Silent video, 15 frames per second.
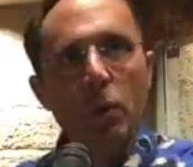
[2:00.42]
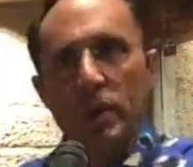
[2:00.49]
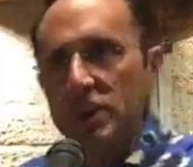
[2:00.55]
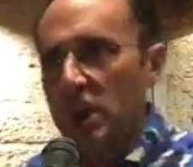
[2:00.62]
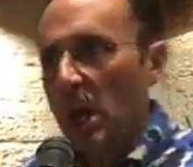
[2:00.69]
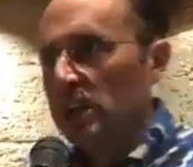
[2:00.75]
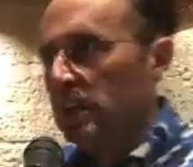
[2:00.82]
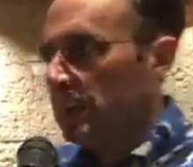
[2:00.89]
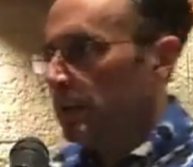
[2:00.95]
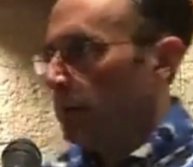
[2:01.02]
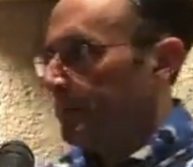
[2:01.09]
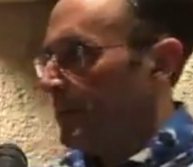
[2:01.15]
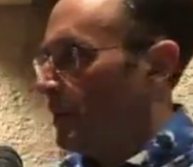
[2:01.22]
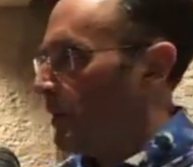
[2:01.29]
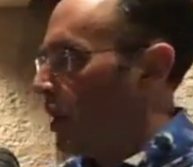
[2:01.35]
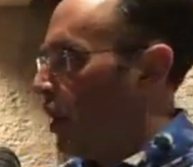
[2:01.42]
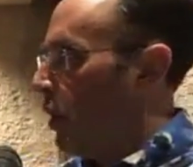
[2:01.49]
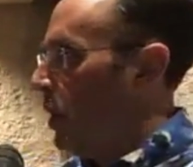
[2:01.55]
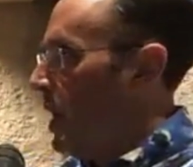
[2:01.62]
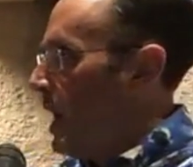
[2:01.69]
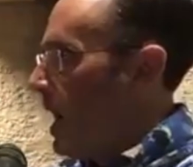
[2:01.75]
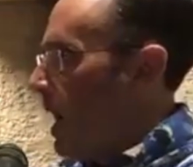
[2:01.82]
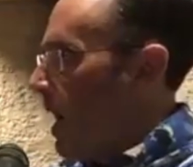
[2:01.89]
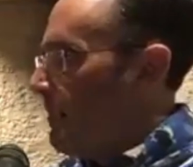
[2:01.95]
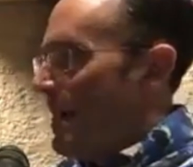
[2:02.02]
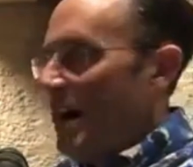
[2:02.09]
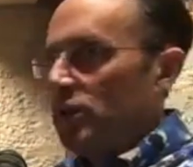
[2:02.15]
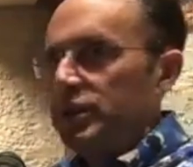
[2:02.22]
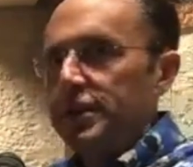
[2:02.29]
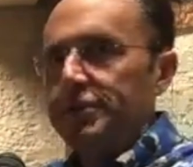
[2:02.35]
we talked a little bit ago
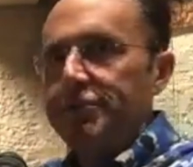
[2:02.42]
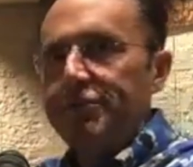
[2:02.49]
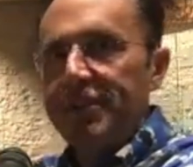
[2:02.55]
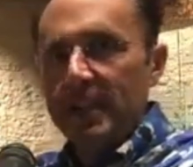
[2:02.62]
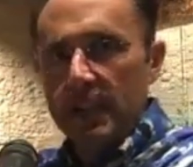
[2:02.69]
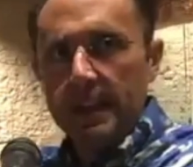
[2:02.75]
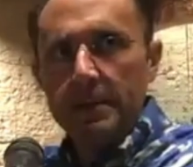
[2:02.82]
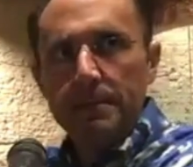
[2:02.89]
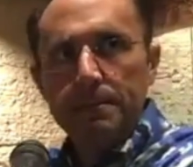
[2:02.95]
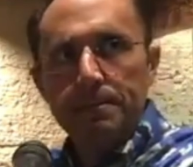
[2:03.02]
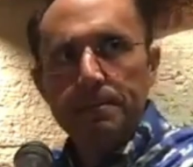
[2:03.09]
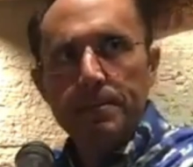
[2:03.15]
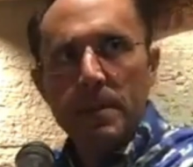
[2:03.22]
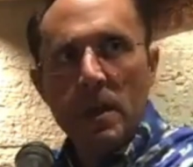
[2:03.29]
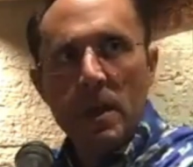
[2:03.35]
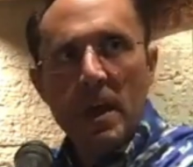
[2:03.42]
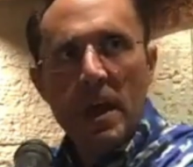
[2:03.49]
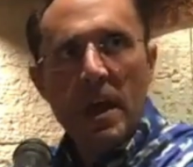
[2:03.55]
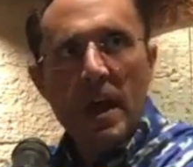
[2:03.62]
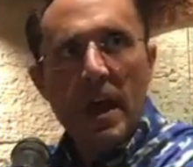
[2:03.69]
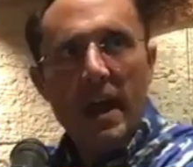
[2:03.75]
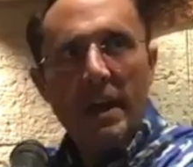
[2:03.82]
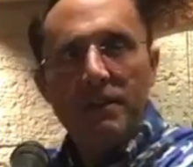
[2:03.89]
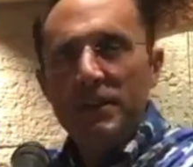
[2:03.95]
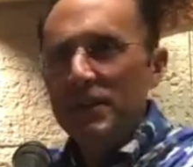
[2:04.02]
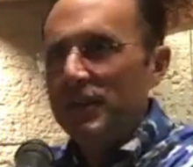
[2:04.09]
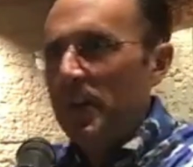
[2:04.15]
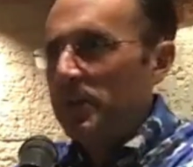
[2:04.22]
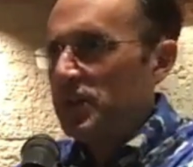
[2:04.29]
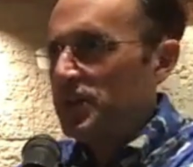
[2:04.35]
about tefillin. And if you've
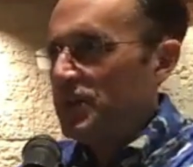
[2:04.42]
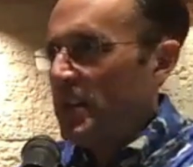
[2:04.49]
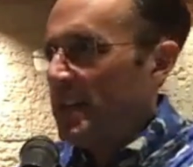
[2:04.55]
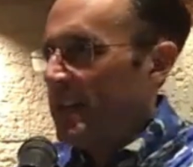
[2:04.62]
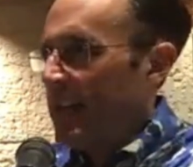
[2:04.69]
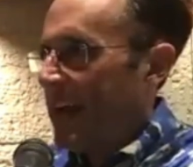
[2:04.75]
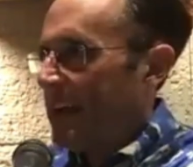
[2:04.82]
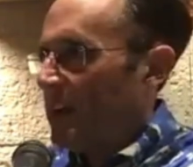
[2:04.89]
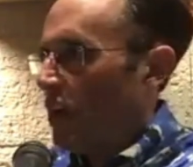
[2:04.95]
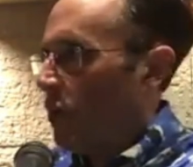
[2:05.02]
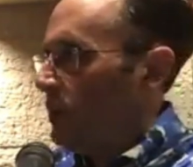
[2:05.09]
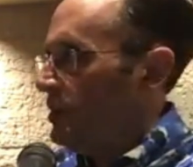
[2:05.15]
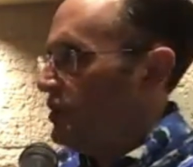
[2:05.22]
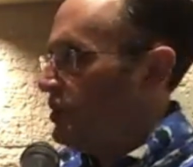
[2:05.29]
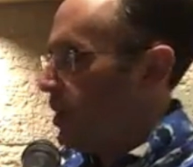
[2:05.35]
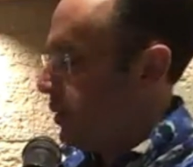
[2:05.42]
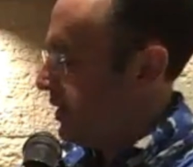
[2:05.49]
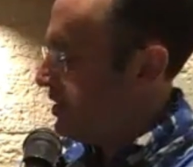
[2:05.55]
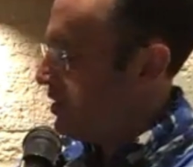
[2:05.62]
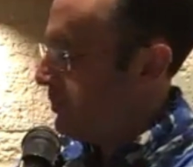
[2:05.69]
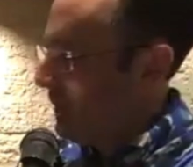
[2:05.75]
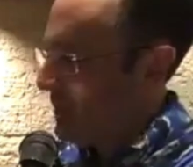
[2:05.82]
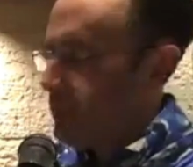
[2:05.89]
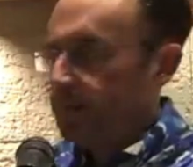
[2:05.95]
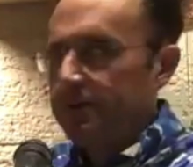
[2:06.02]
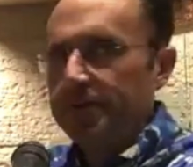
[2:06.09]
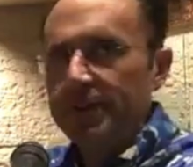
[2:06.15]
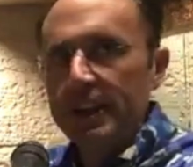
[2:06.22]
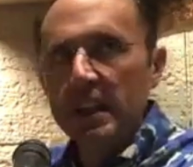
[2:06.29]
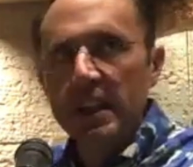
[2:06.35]
never seen it, I can always show it to you. But
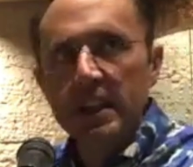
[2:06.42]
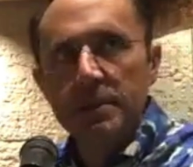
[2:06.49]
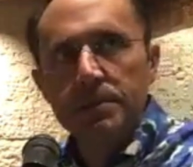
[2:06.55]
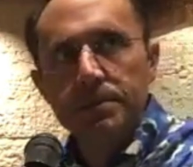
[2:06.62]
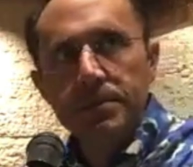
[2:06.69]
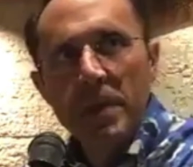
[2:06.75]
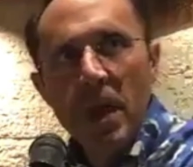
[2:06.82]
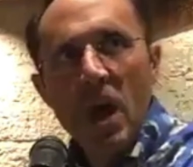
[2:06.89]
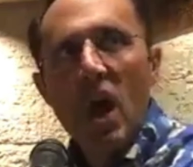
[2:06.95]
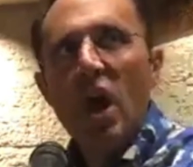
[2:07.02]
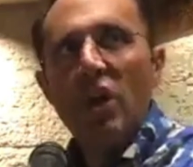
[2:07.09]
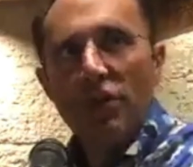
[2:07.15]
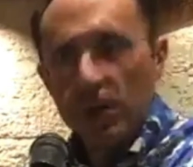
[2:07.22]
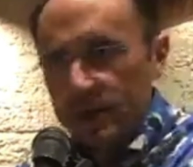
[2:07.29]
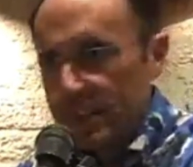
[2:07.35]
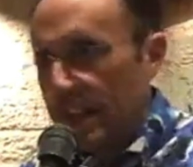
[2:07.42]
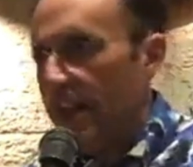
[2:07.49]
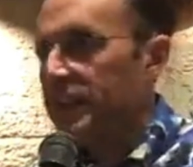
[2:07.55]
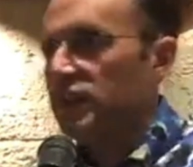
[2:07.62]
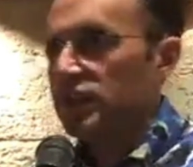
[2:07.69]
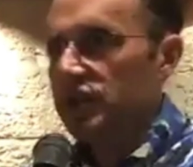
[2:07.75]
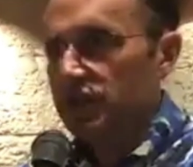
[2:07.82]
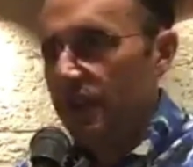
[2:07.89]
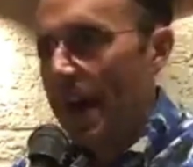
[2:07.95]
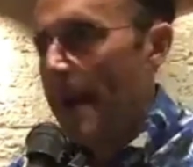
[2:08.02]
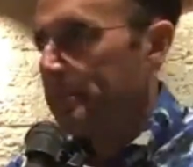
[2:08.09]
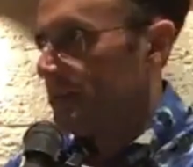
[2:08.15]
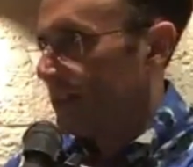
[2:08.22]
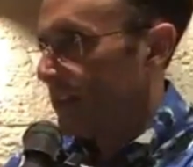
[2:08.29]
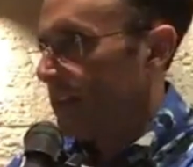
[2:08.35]
tefillin are those leather
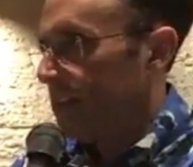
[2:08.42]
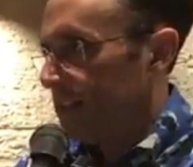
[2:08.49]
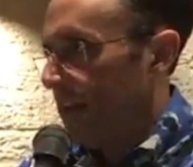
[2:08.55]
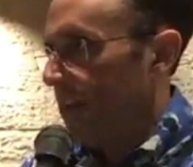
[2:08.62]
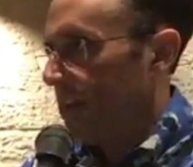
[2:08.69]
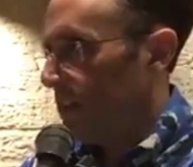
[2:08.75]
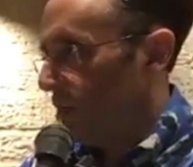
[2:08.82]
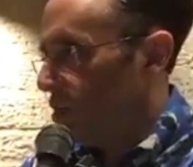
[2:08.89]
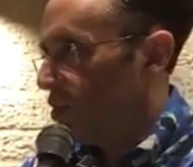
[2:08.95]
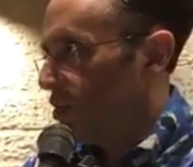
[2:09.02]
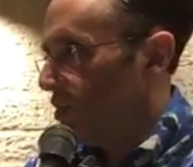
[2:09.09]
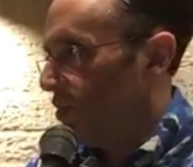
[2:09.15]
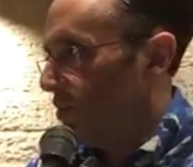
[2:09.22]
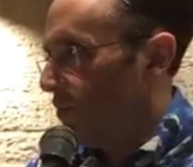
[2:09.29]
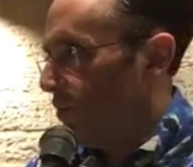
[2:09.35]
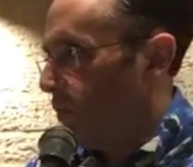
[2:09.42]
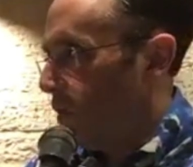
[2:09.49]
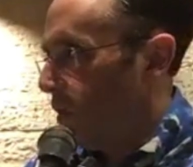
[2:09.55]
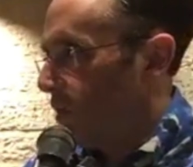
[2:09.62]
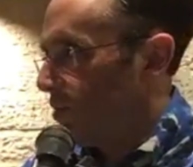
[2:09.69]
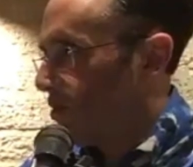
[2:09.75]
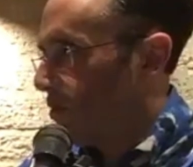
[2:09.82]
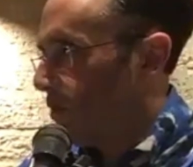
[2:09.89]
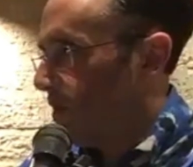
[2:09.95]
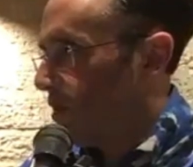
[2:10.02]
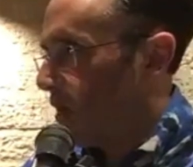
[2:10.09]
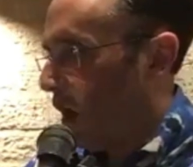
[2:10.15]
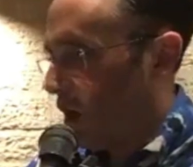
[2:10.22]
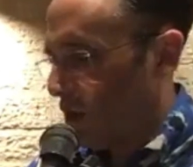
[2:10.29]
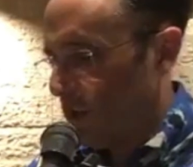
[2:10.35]
straps that contain the words that we
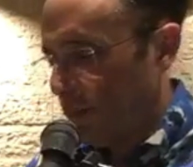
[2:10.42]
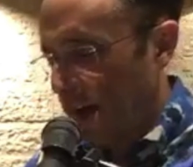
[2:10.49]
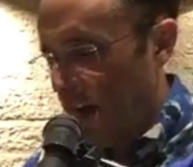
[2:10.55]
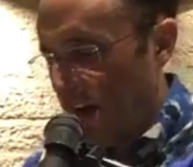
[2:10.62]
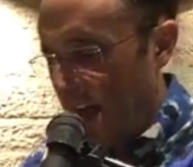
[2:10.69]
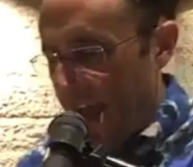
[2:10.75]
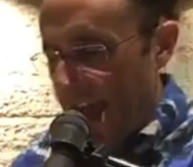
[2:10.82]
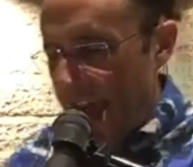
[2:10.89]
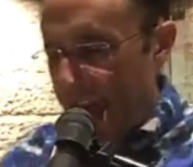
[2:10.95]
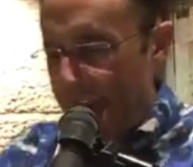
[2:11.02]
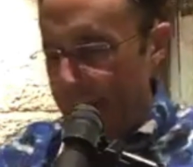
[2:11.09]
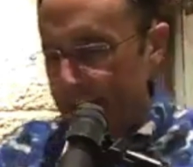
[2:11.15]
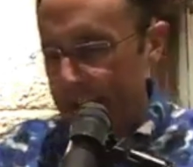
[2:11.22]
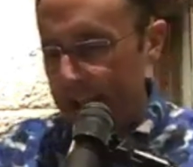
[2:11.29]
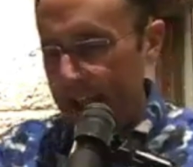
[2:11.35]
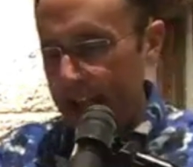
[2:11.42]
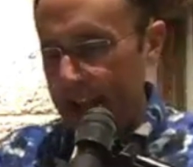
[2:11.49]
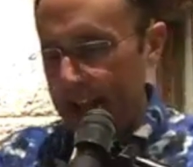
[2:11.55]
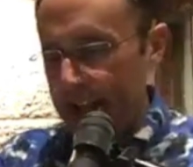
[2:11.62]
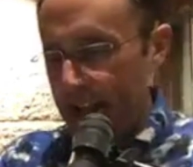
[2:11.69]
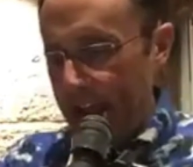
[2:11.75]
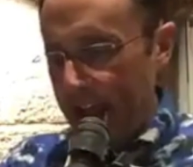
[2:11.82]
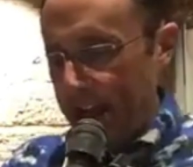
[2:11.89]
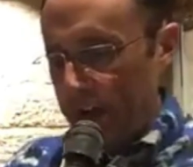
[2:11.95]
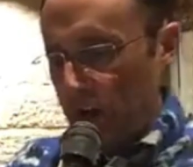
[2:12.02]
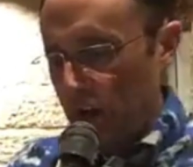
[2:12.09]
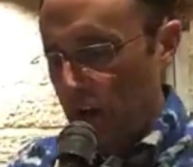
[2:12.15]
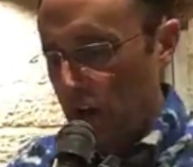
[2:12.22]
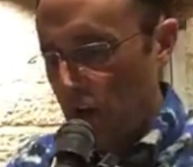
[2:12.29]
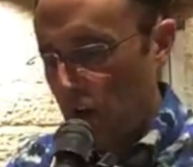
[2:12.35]
talked about.
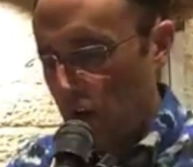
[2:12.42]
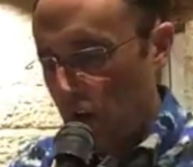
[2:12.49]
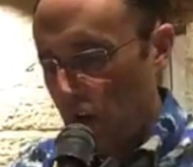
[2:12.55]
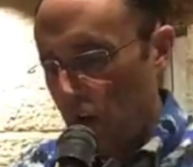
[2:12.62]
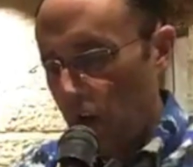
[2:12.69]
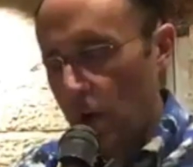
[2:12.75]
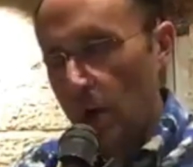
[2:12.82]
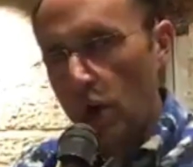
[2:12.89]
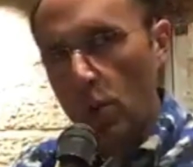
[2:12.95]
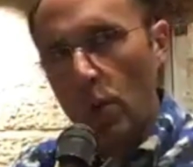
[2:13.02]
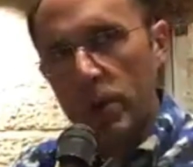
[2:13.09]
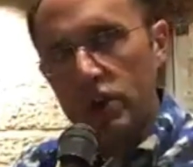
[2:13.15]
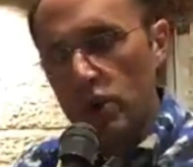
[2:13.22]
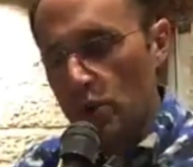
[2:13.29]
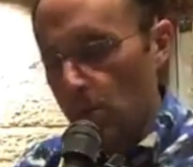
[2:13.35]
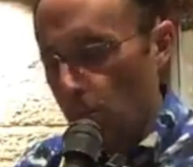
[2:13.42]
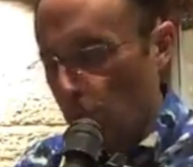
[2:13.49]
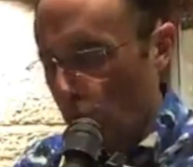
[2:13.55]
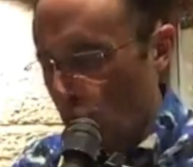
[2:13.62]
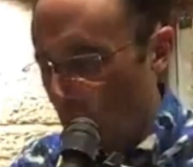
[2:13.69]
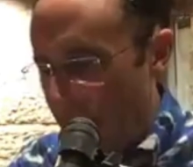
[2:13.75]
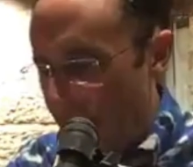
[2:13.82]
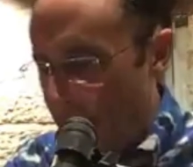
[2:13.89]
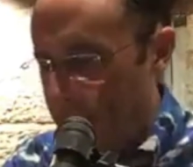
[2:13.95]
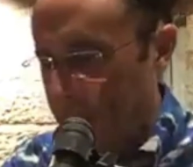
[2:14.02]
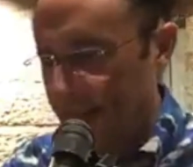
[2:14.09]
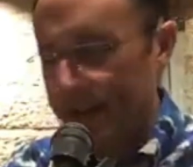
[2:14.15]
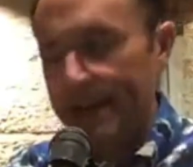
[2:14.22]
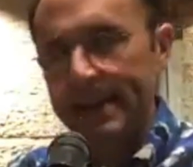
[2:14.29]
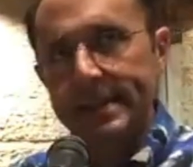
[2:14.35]
And when you
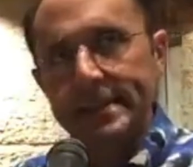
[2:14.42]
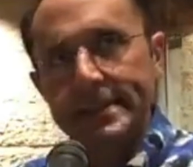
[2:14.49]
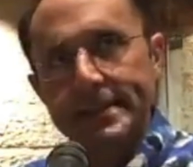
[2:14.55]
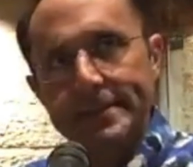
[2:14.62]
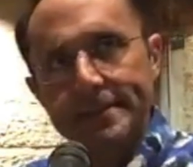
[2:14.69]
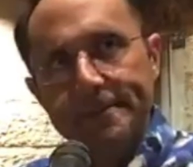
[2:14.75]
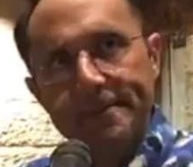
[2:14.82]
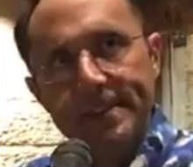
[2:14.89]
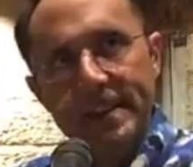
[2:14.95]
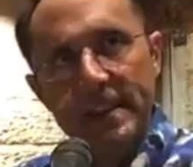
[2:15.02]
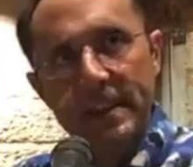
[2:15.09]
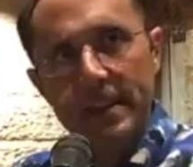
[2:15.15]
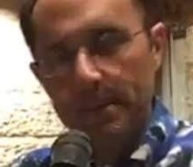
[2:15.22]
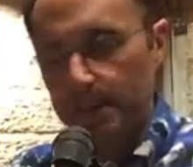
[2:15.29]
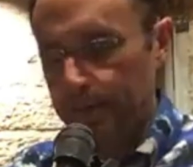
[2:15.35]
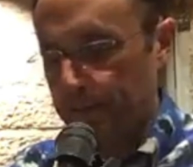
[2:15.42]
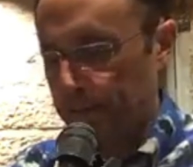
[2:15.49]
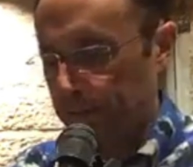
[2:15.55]
wrap tefillin,